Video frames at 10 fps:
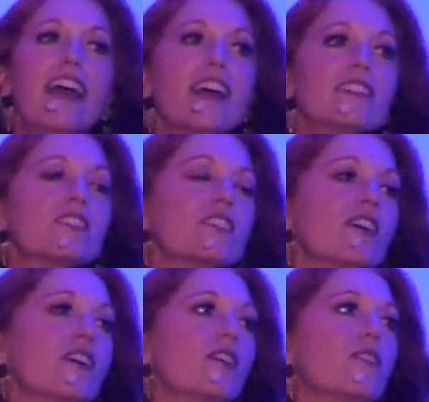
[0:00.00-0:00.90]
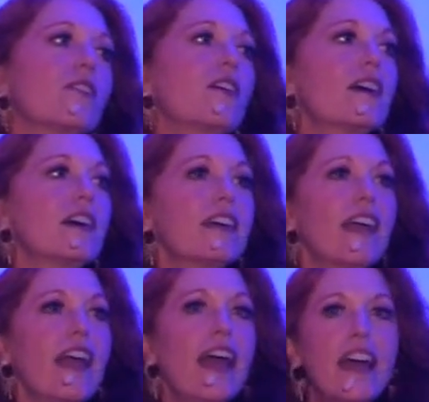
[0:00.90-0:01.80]
And so
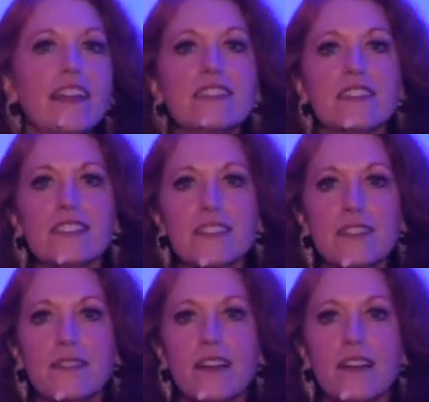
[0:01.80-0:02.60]
Hence,